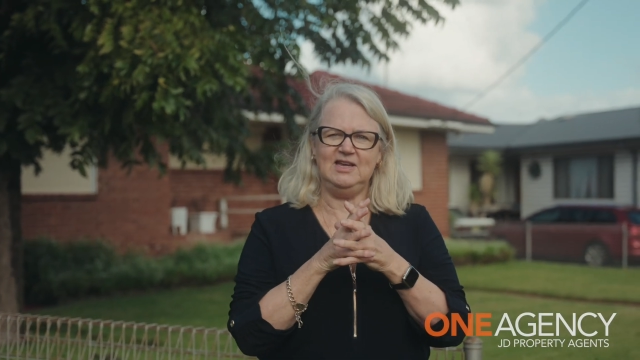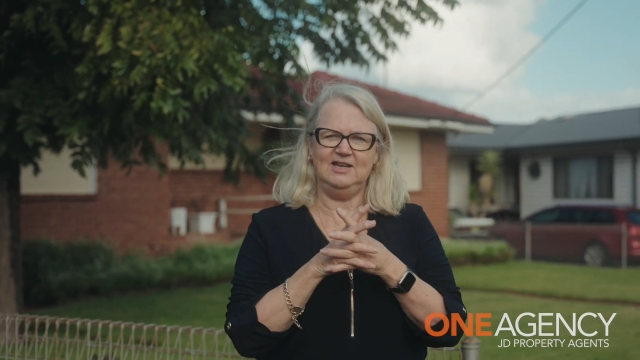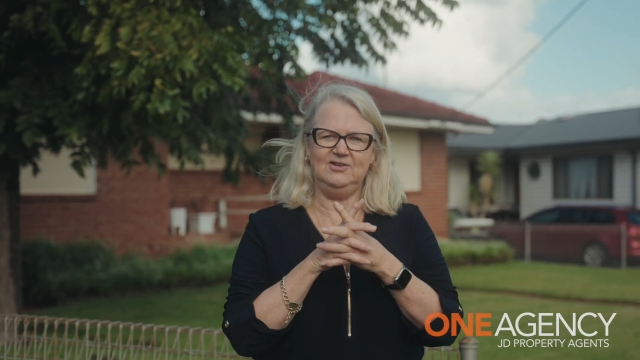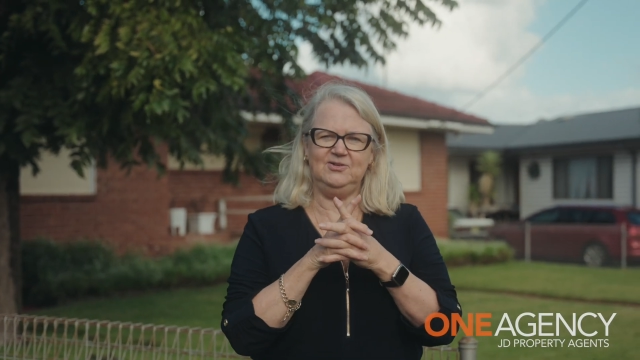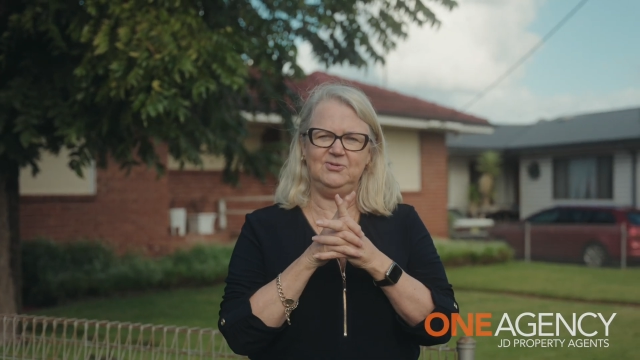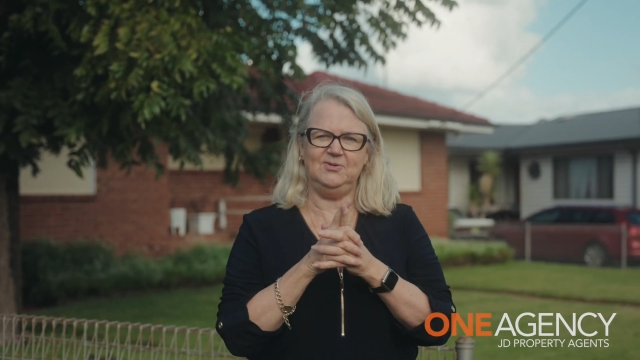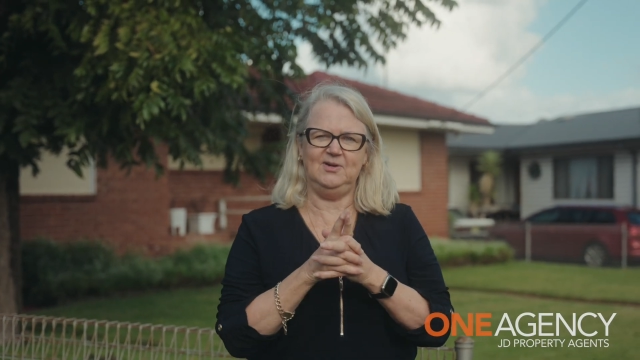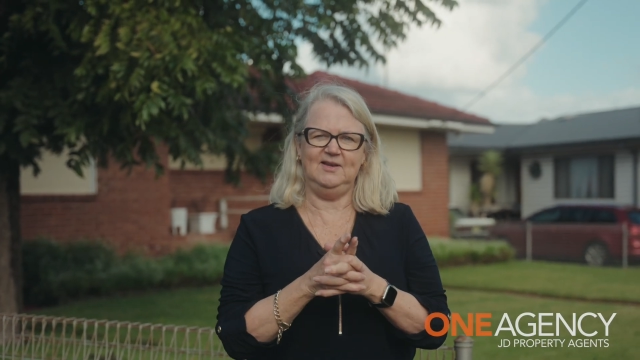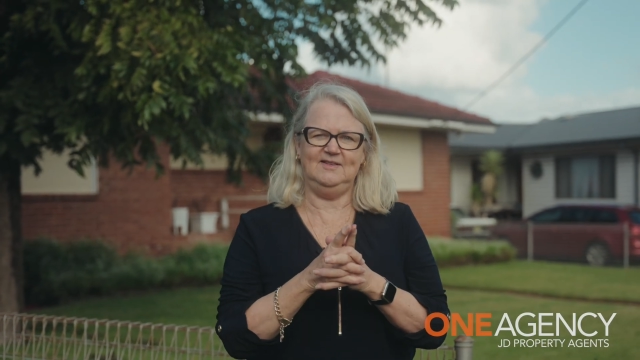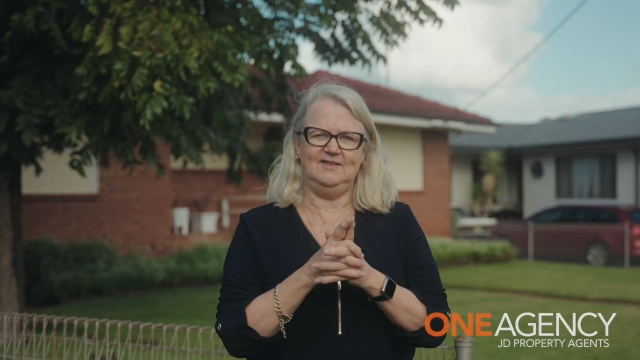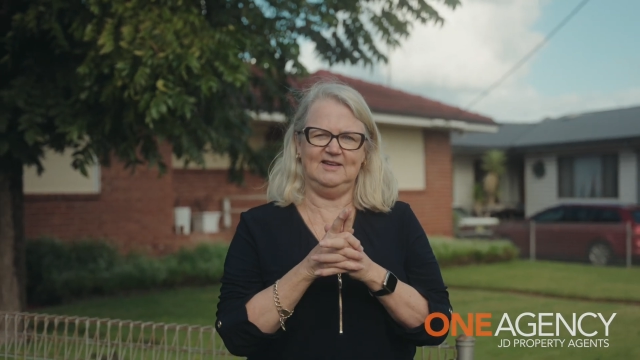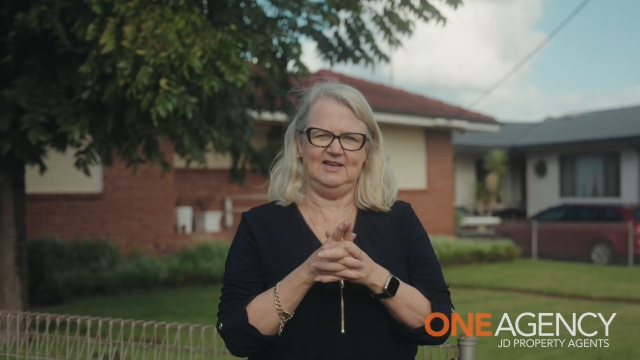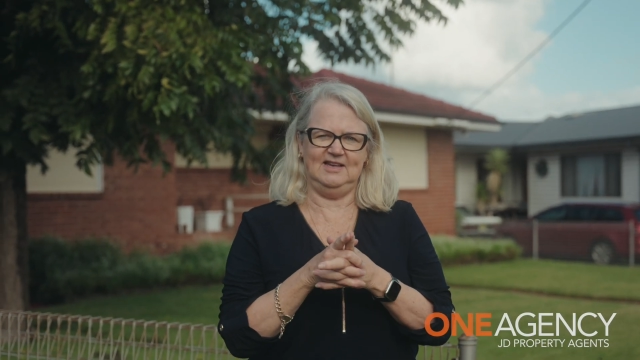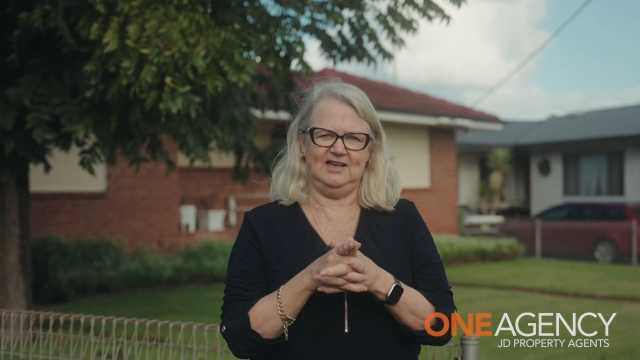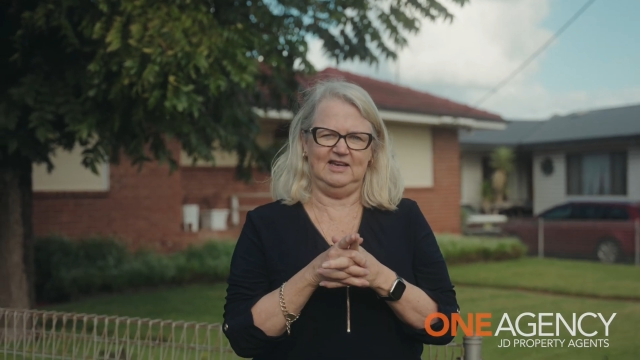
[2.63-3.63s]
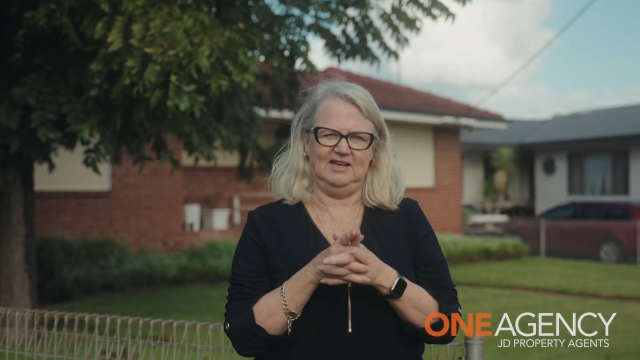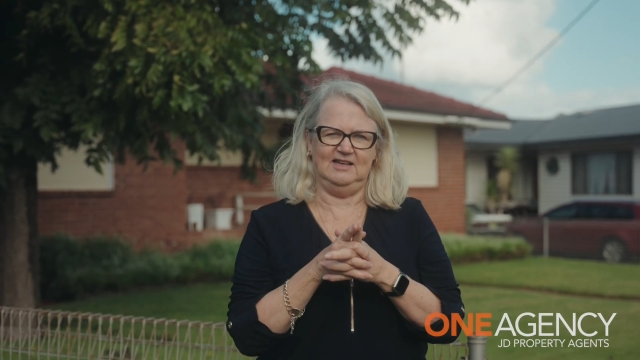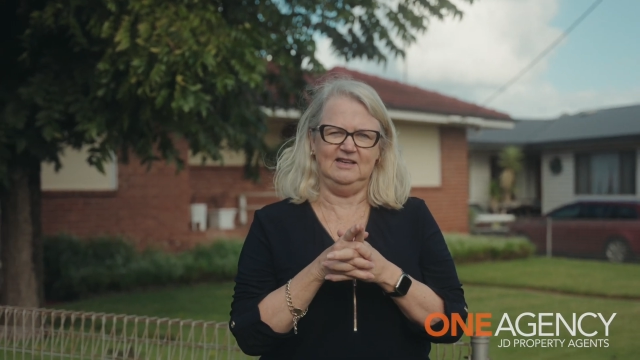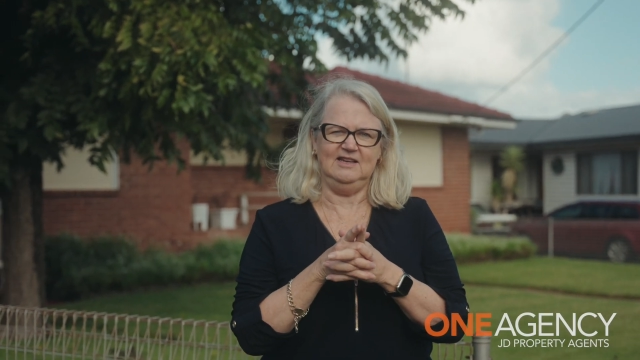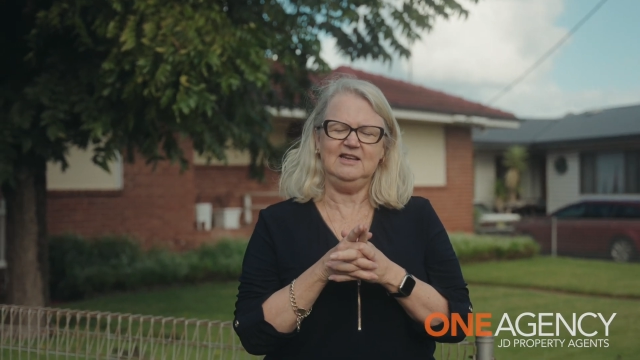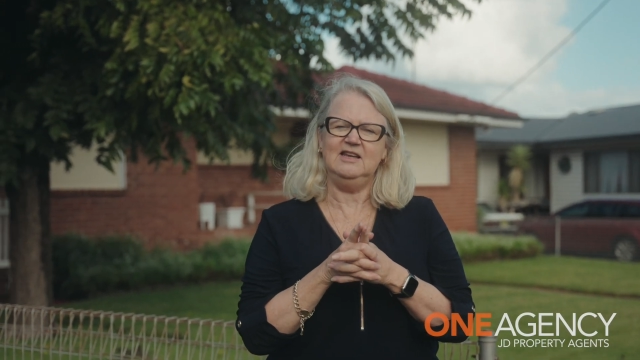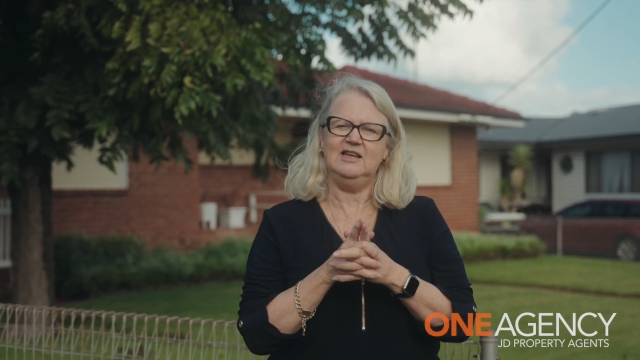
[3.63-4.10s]
interested
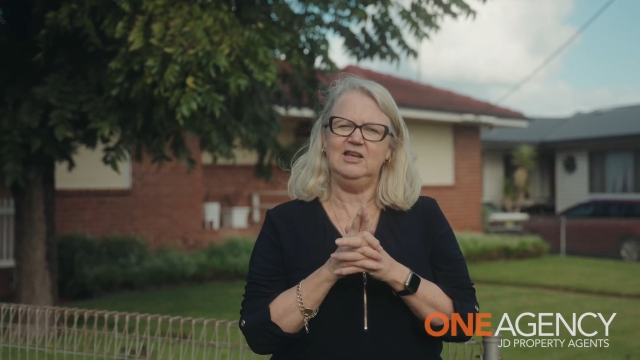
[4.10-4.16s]
in